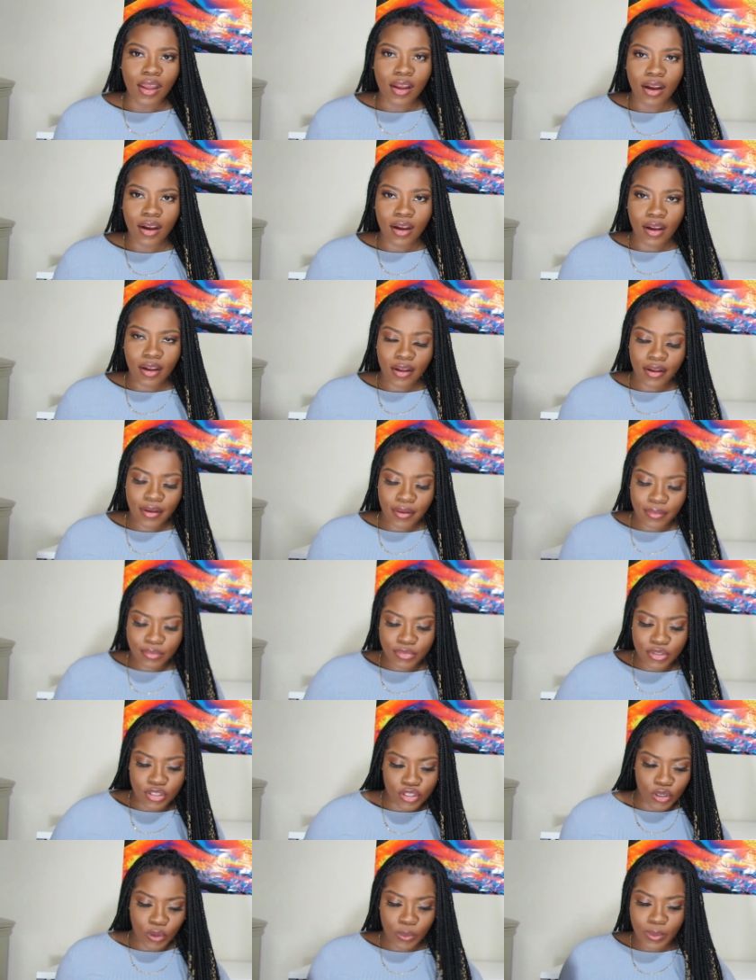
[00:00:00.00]
um
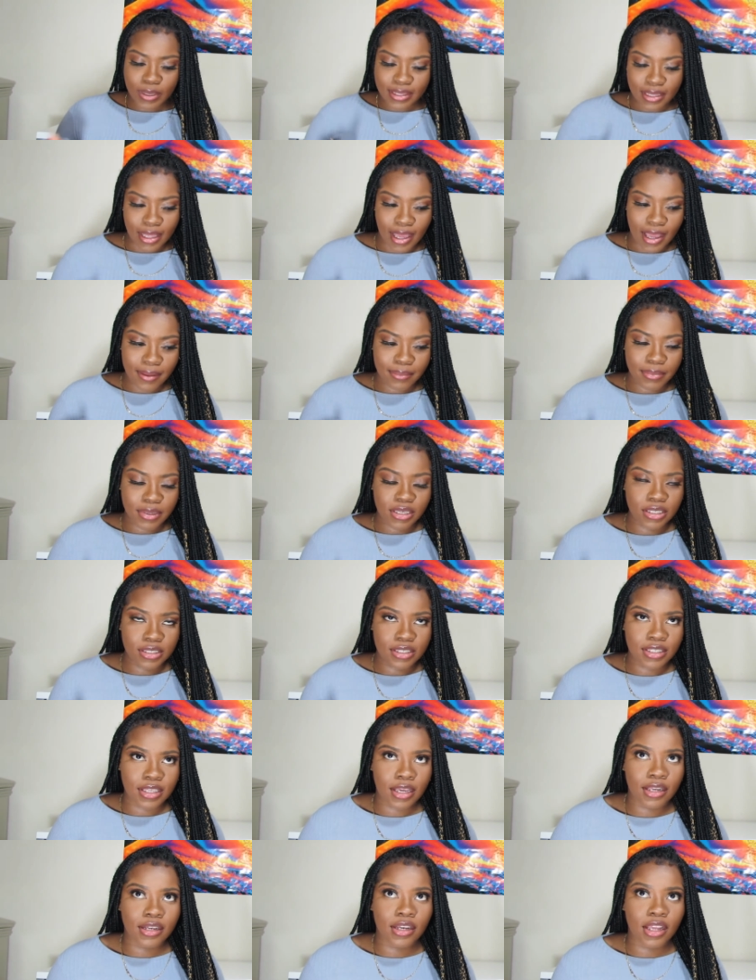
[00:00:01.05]
so with that being
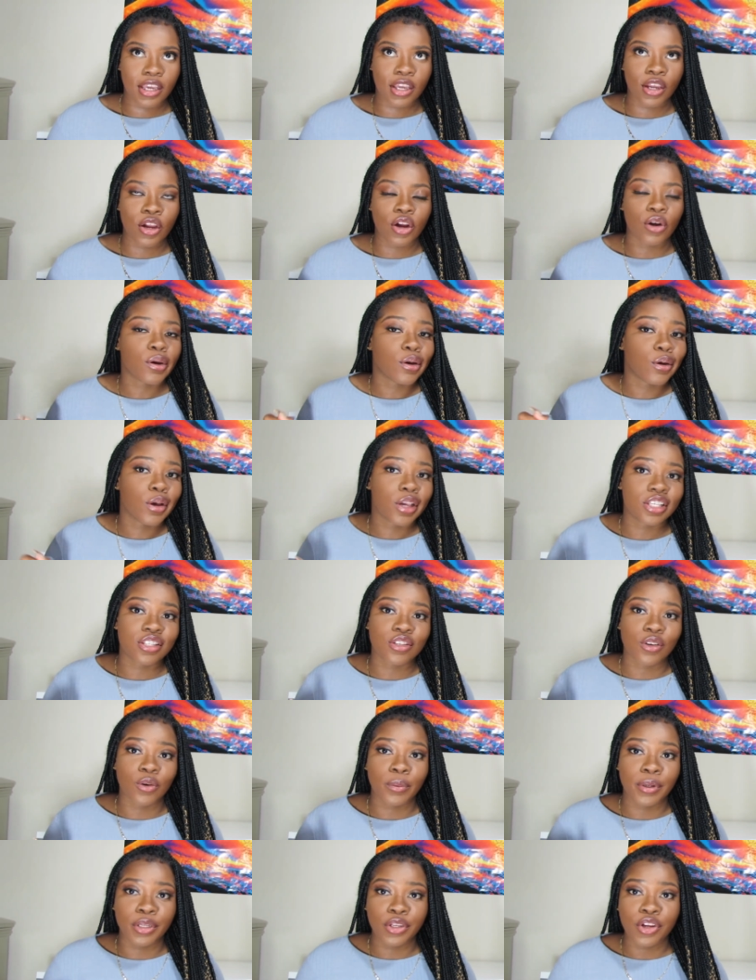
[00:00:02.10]
said, like, okay,
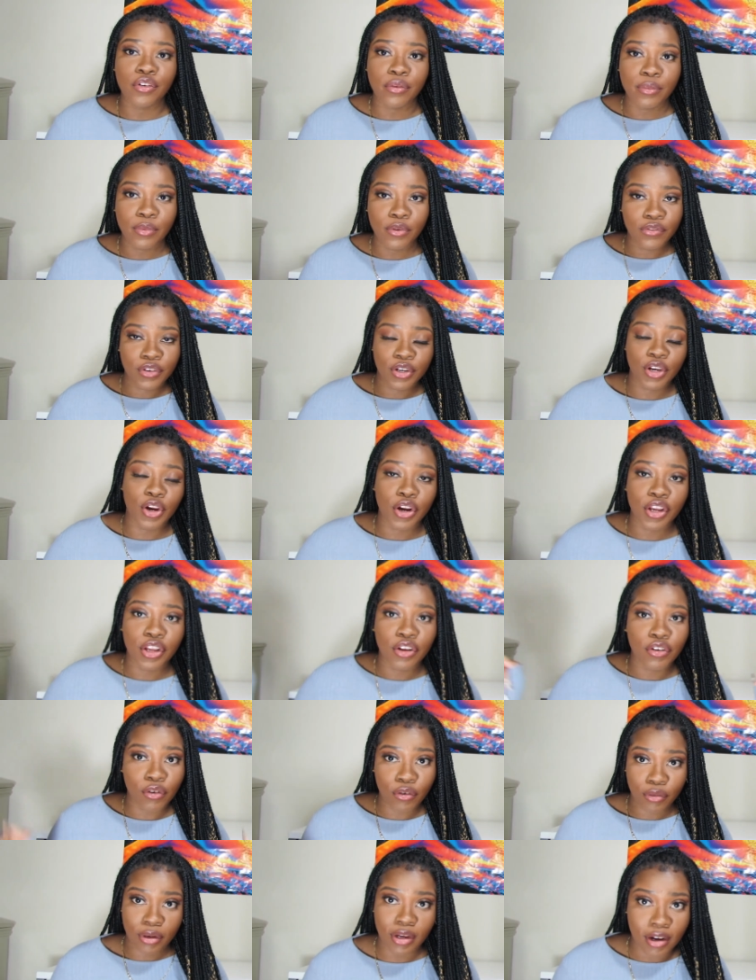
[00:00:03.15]
so when you're removing your
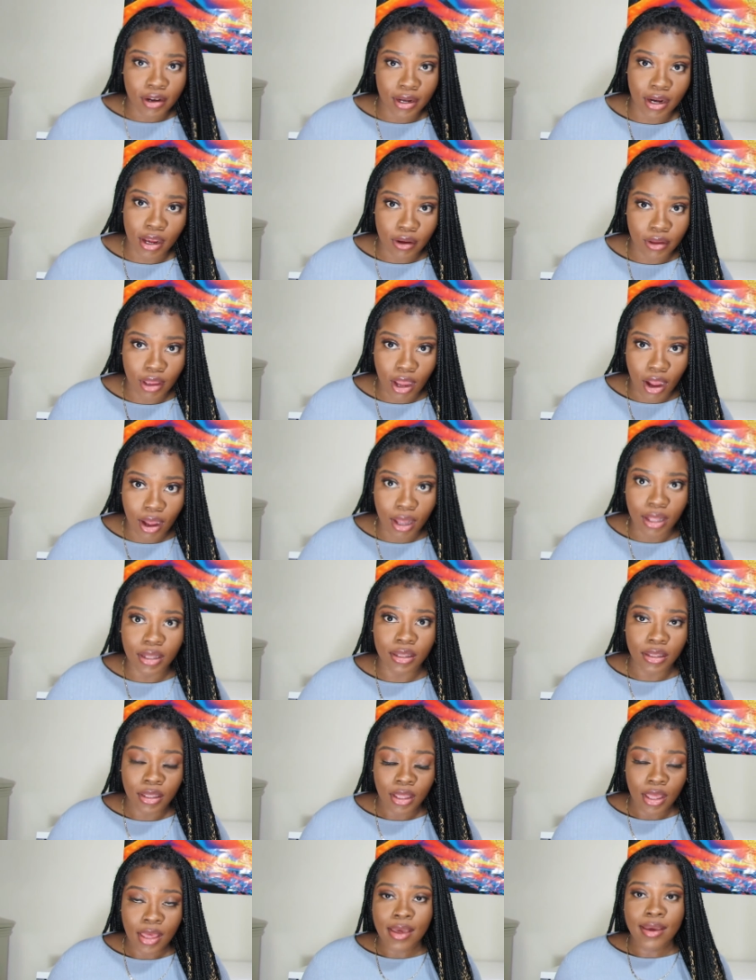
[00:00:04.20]
ingrown hair now, y'all,
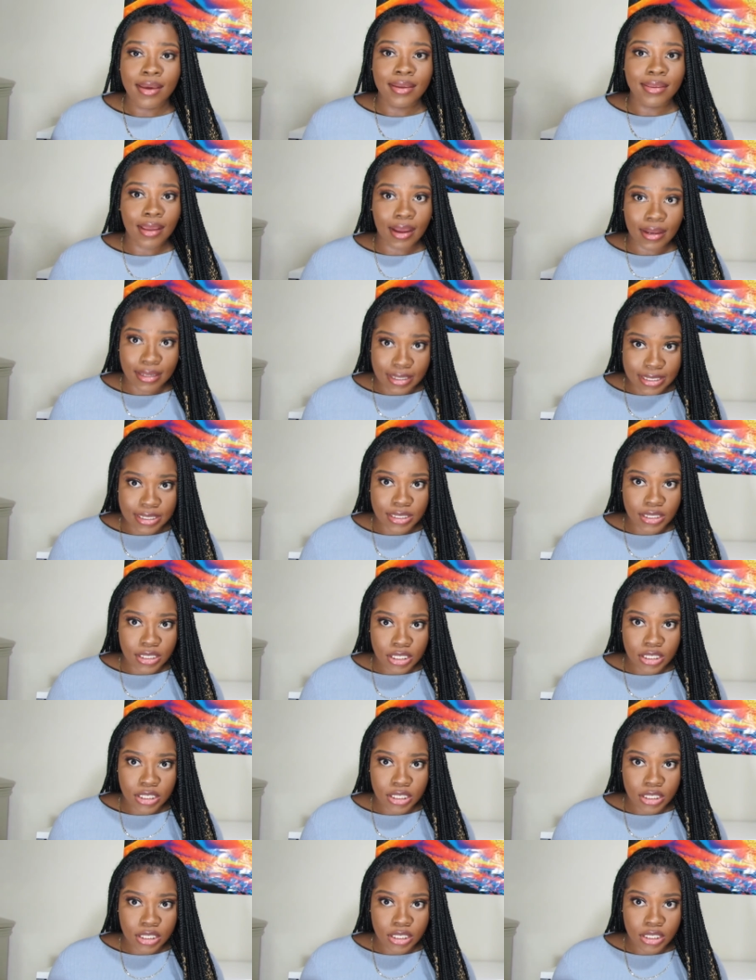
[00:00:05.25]
y'all
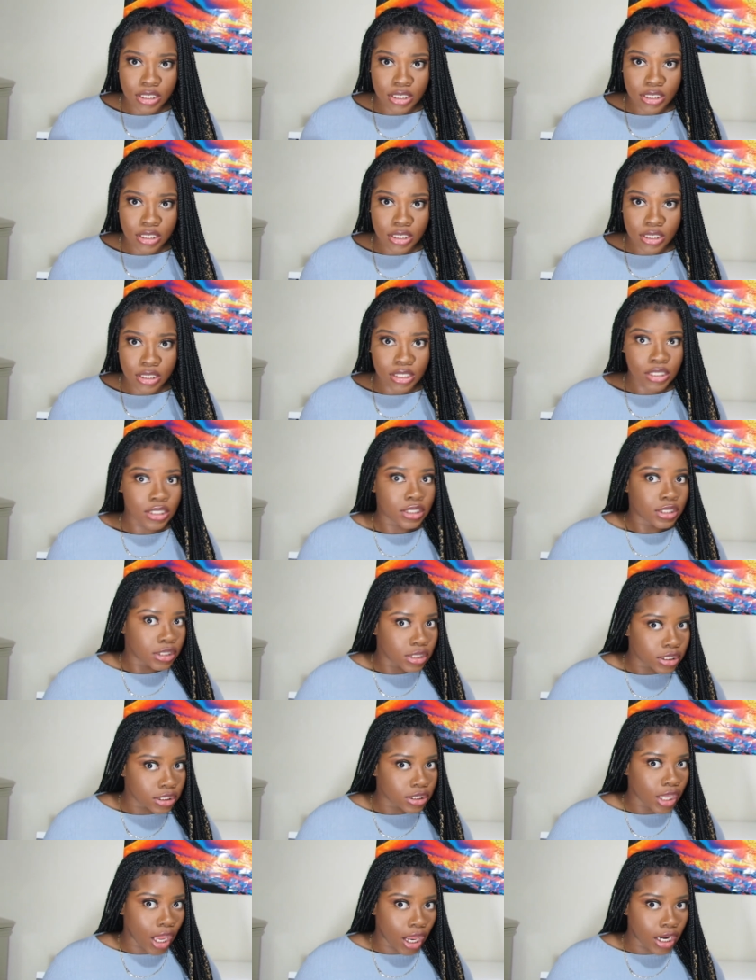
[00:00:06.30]
listening?
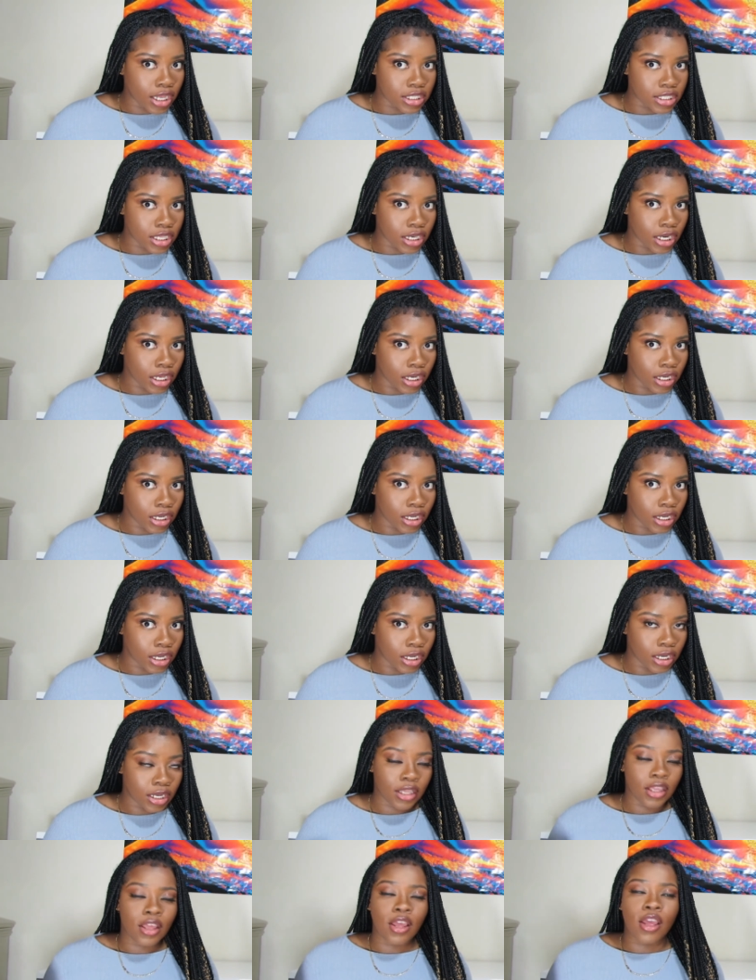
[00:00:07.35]
Y'all listening?
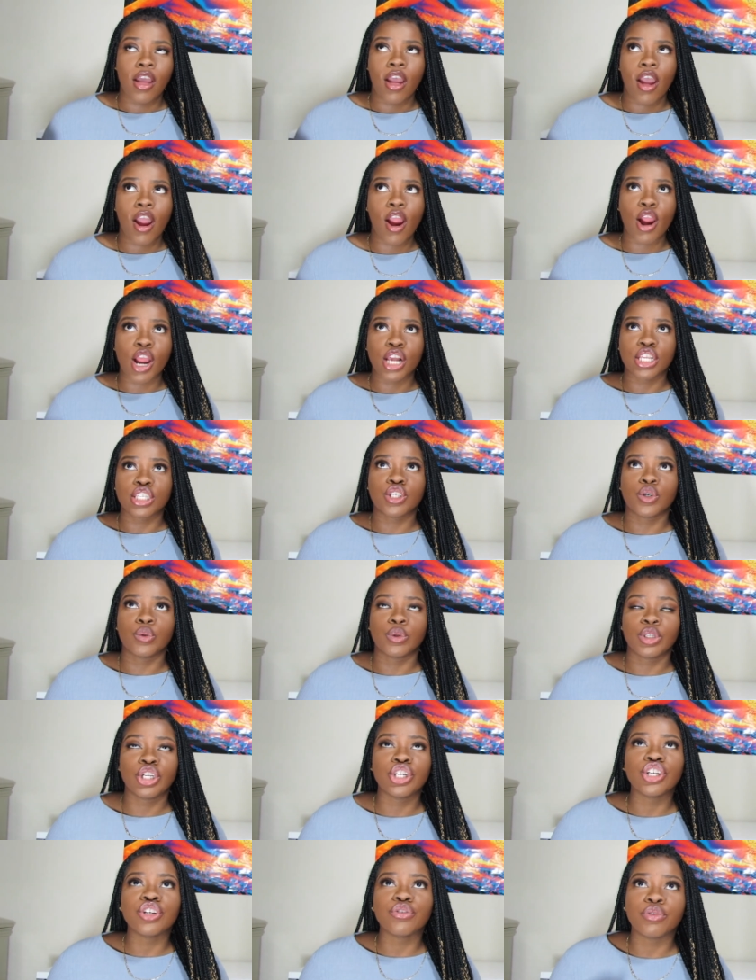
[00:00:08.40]
Alright, so when
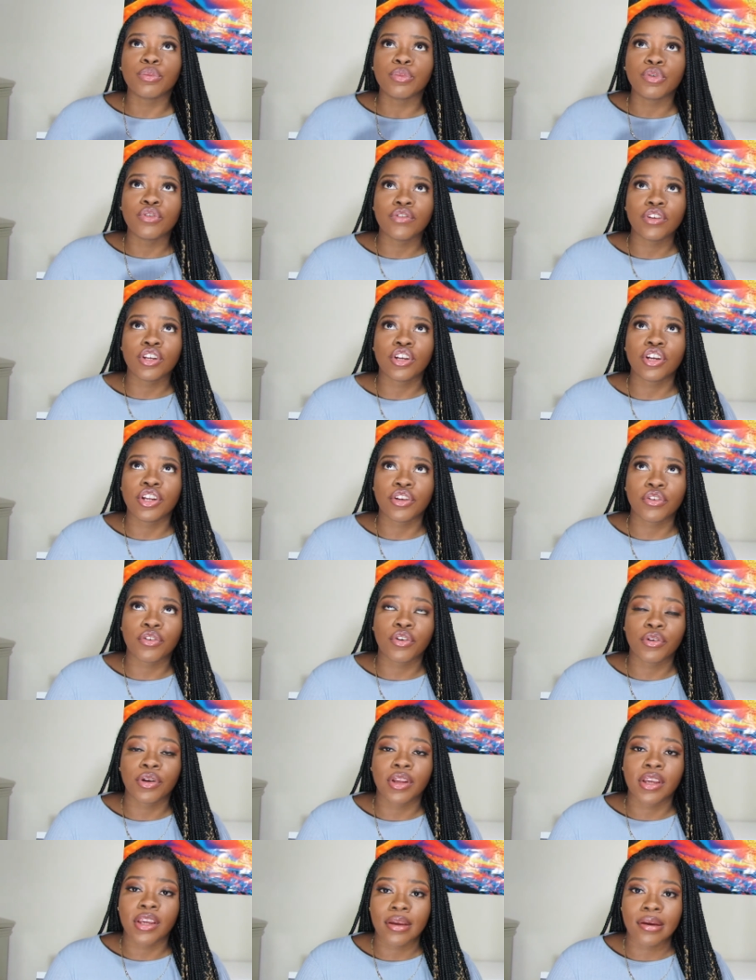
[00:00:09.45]
you're removing your
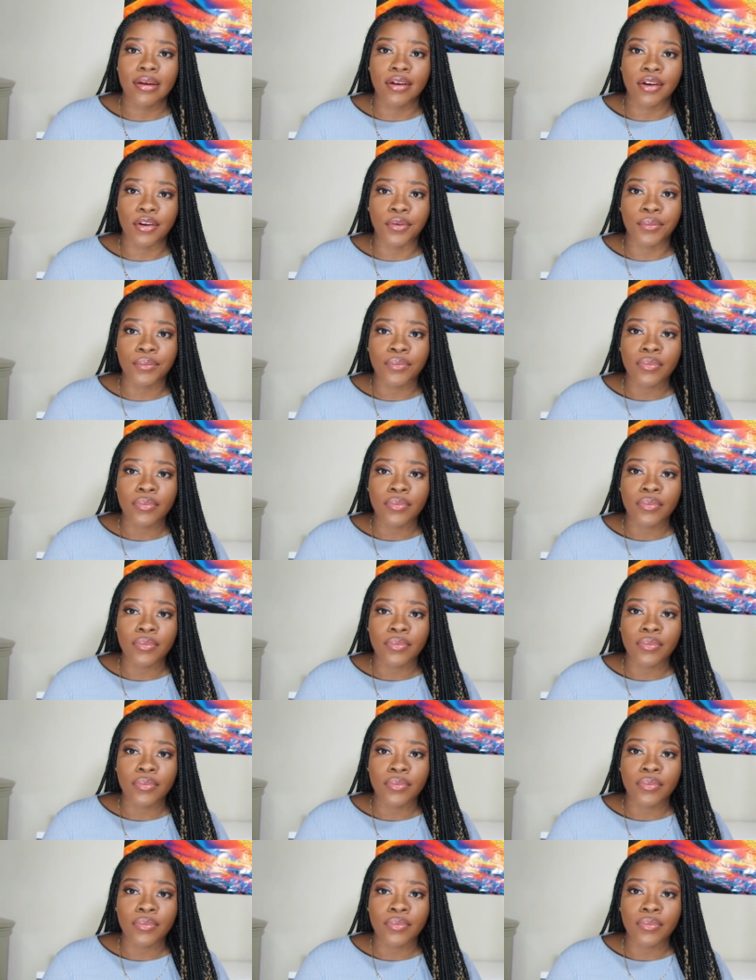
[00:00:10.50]
ingrown hair,